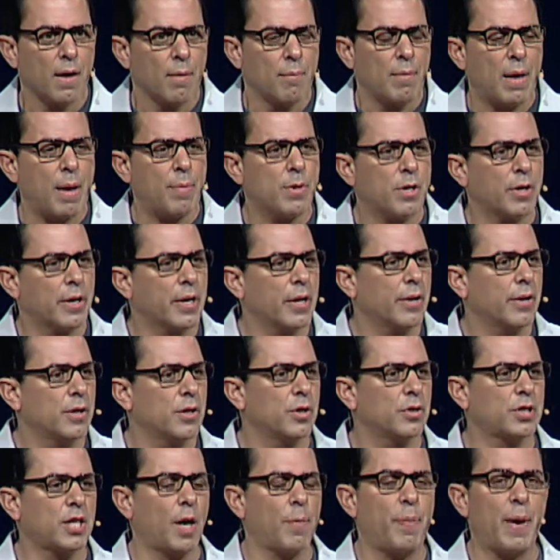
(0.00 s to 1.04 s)
Maybe you're hearing
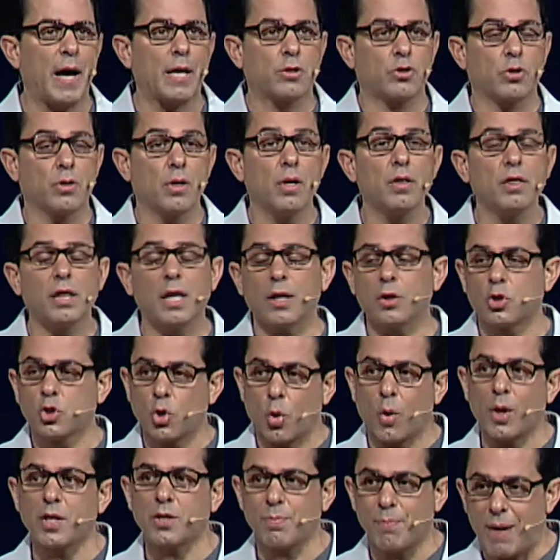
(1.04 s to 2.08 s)
you say, Pastor, you think
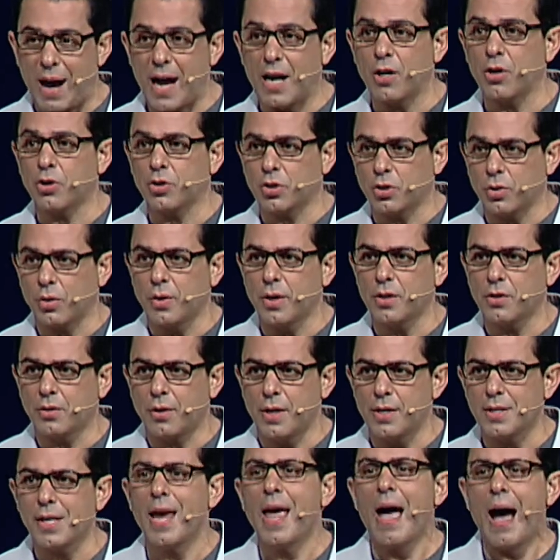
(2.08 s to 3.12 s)
Joyce Meyer's story is
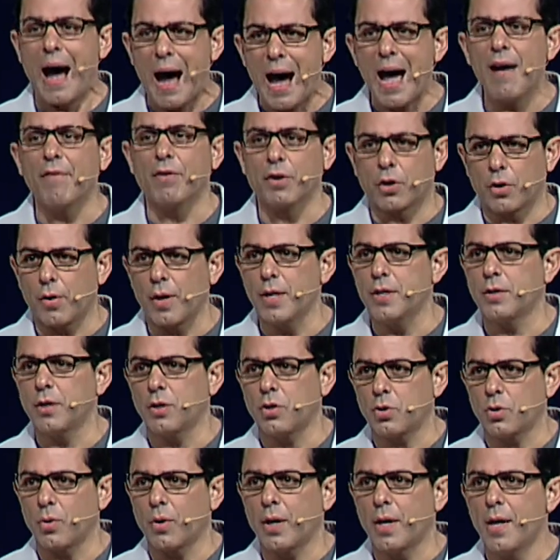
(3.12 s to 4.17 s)
crazy? I have a crazy
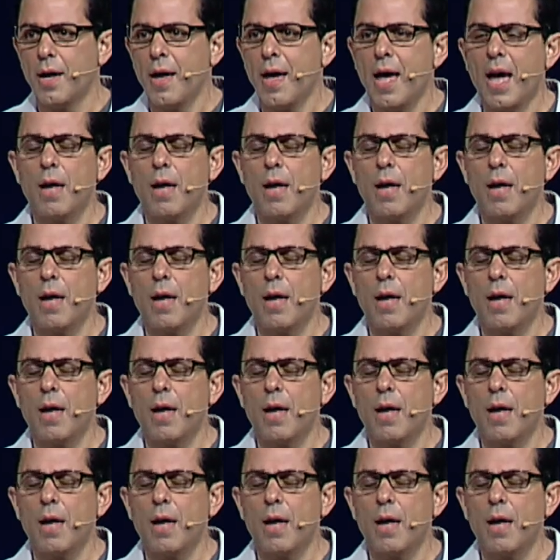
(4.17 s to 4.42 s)
story.